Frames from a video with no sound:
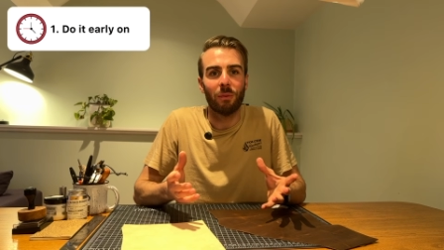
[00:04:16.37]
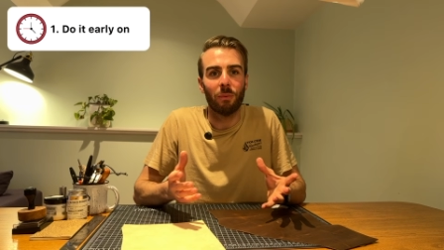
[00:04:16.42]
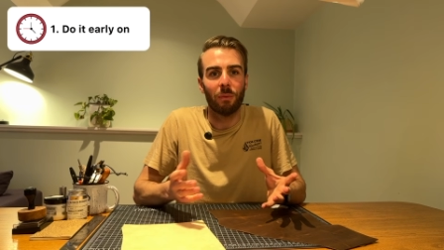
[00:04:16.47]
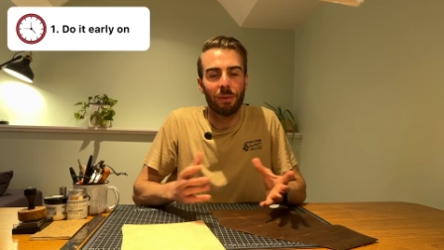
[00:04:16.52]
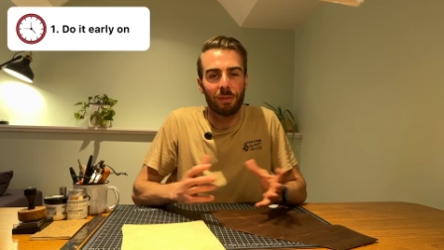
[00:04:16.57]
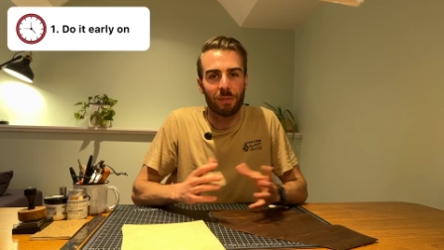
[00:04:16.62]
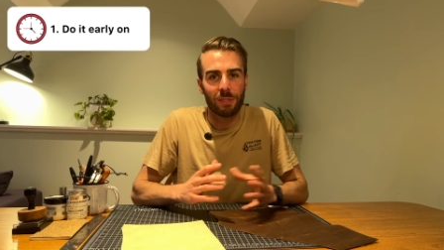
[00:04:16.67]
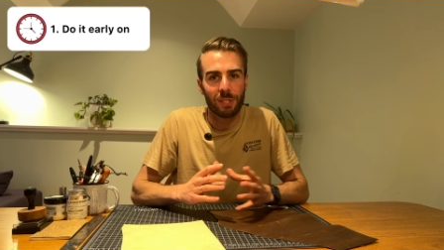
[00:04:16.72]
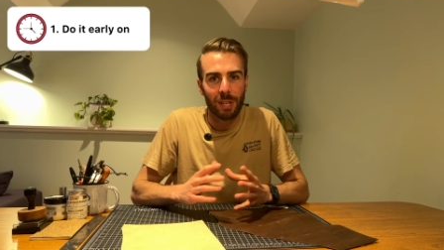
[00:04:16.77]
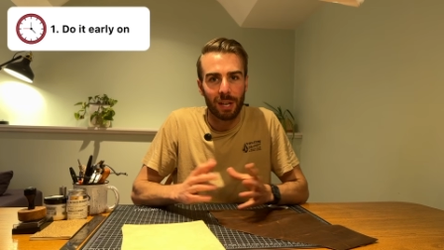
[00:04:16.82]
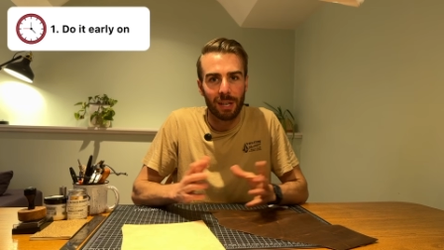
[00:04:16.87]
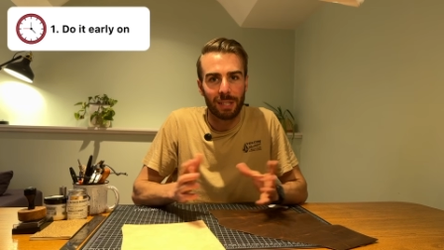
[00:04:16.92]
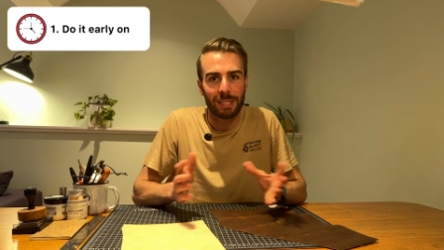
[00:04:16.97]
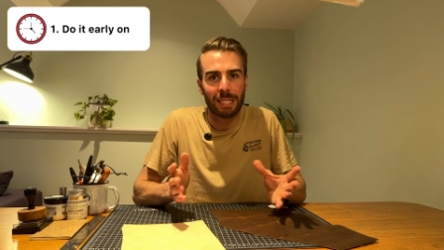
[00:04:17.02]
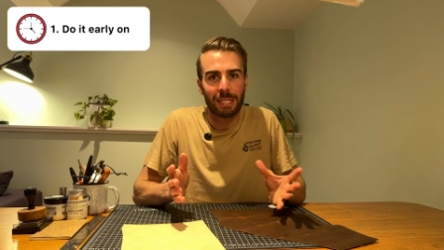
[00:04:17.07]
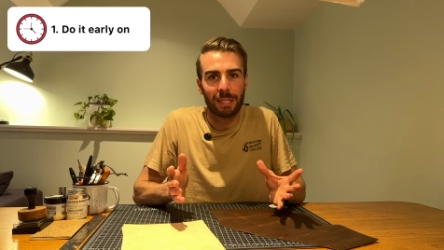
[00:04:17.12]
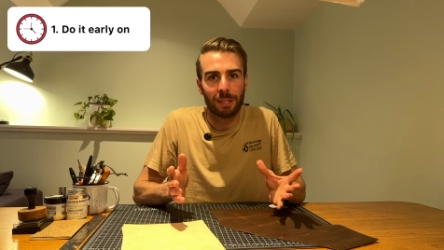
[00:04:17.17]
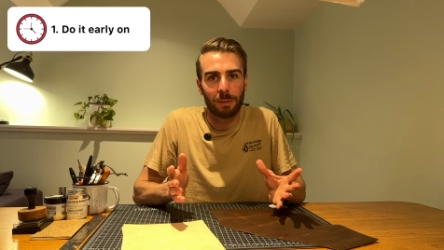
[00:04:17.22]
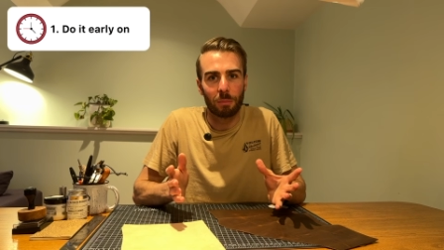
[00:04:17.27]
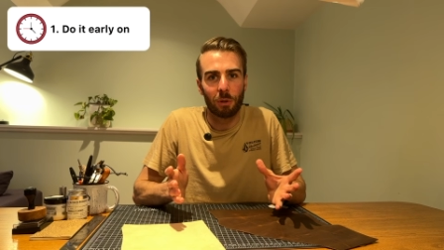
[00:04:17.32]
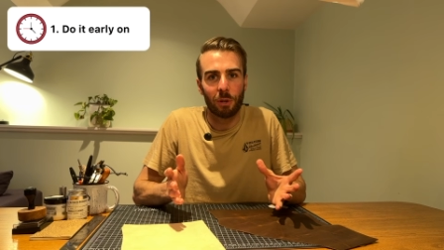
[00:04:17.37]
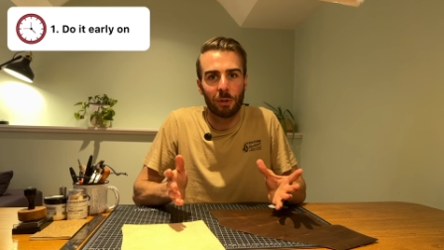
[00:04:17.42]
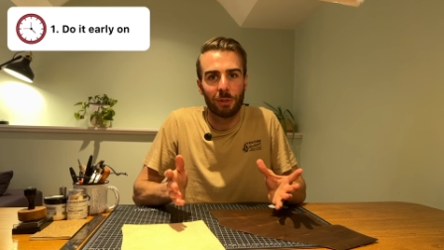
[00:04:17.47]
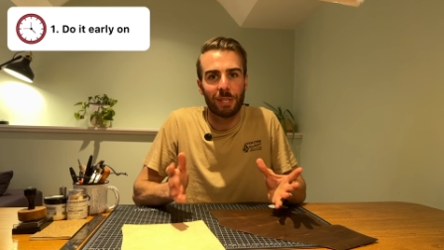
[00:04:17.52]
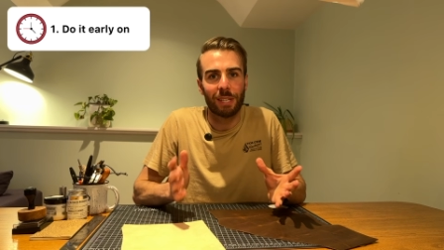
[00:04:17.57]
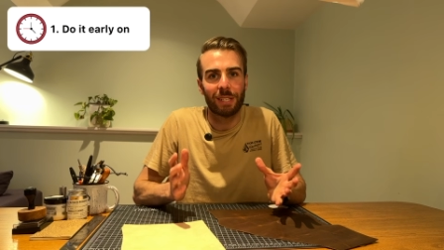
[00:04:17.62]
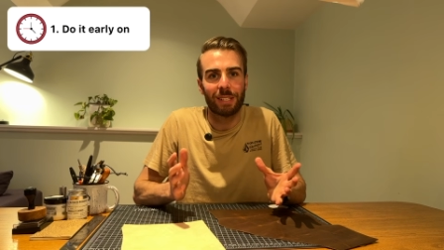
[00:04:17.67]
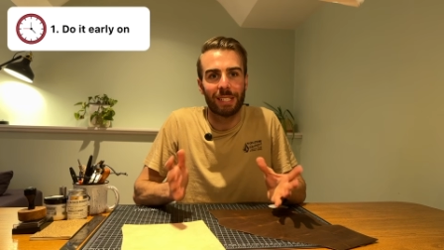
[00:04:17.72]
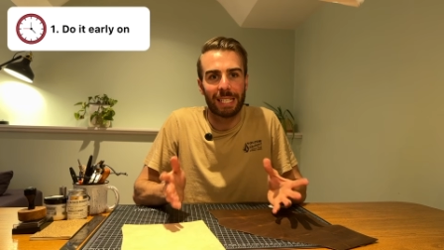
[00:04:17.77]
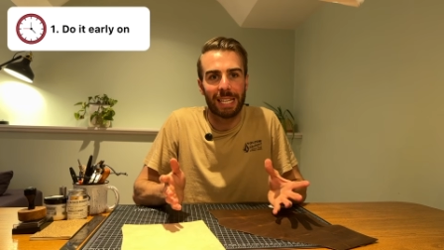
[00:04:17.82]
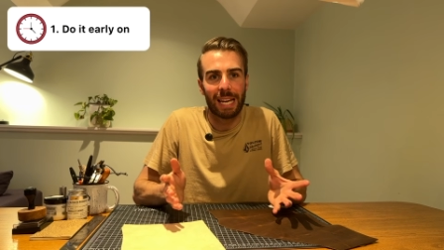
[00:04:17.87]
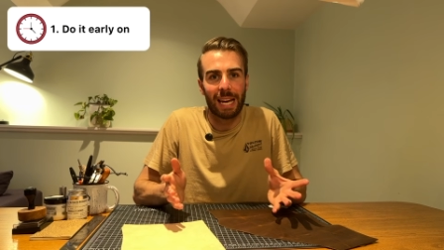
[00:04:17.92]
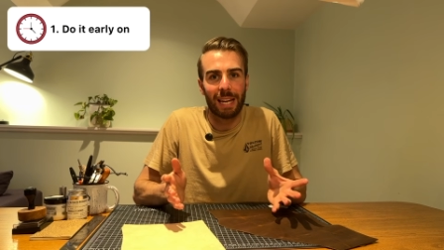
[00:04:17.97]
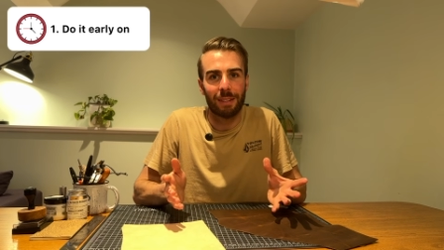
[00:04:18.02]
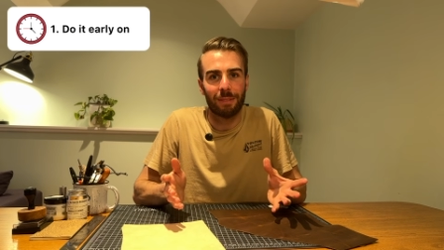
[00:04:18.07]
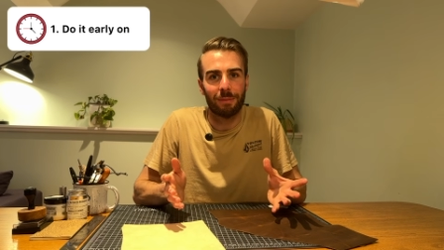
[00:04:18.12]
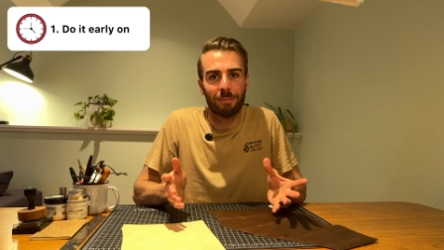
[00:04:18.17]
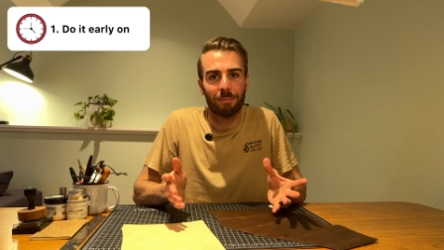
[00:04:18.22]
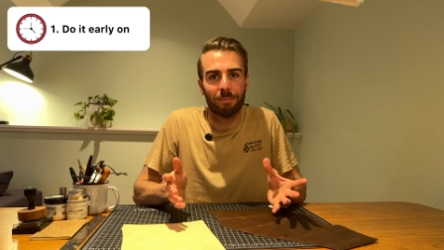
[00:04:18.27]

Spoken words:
with starting the process again.